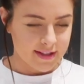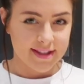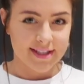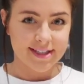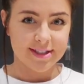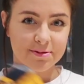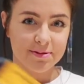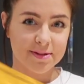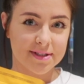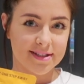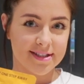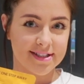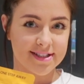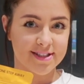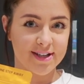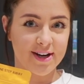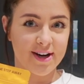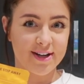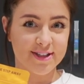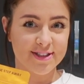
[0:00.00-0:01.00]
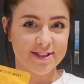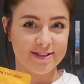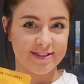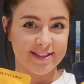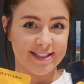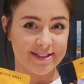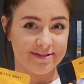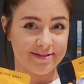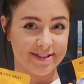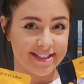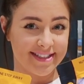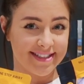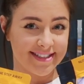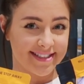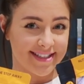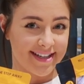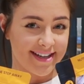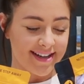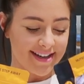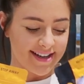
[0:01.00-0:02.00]
This was a starter and this was a
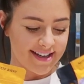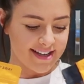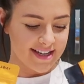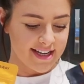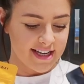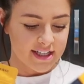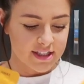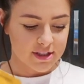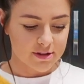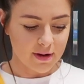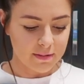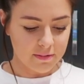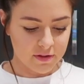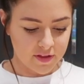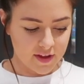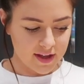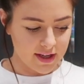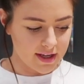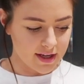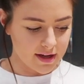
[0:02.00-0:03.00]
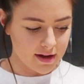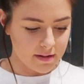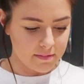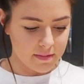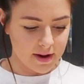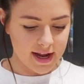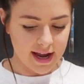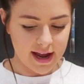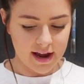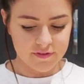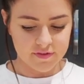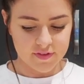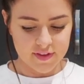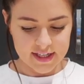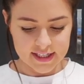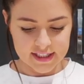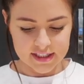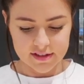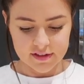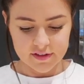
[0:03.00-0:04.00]
dessert. So I'm thinking I might have
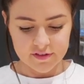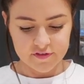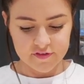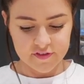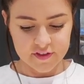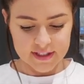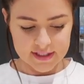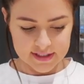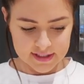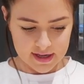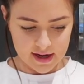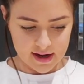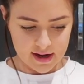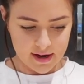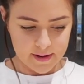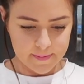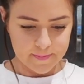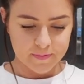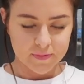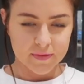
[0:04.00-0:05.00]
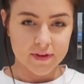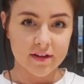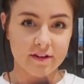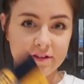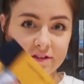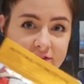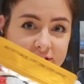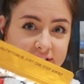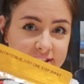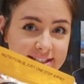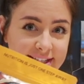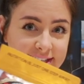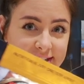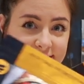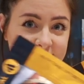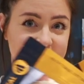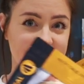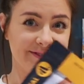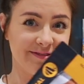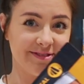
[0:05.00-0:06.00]
this for dessert, for
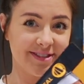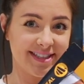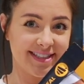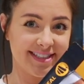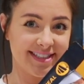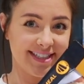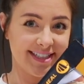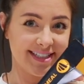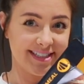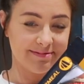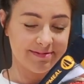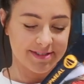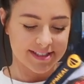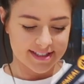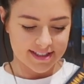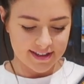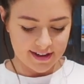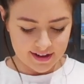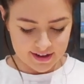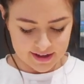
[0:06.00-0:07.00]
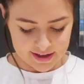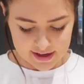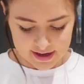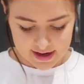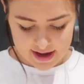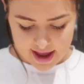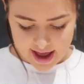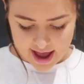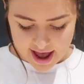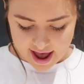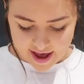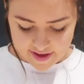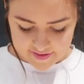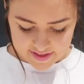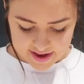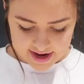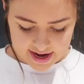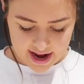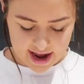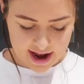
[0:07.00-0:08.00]
dinner with the tikka masala, and
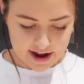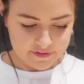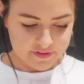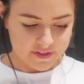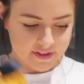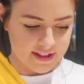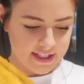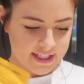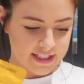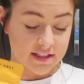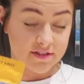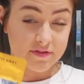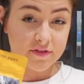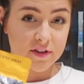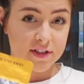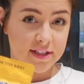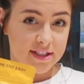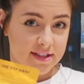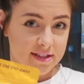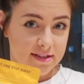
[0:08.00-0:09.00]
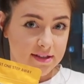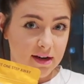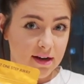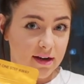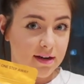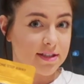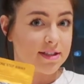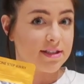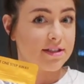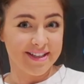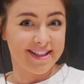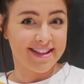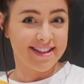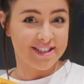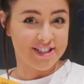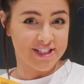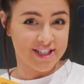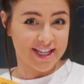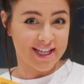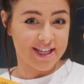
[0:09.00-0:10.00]
then have this for a starter with
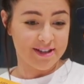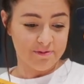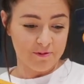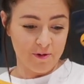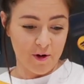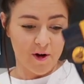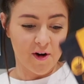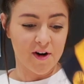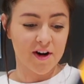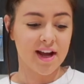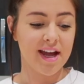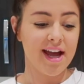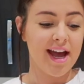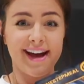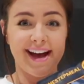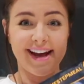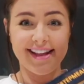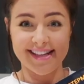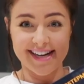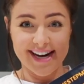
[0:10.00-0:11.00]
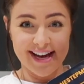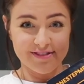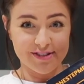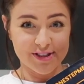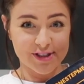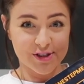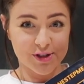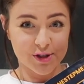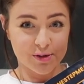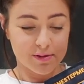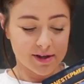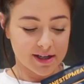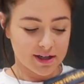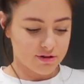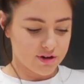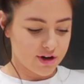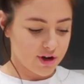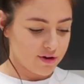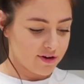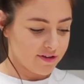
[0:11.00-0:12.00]
the chicken wok, and then have the strawberry
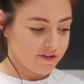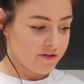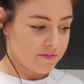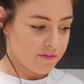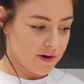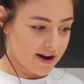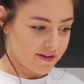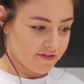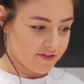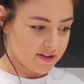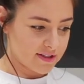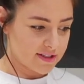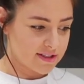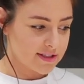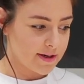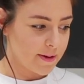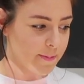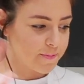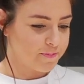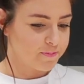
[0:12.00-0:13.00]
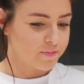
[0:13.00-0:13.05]
granola for breakfast.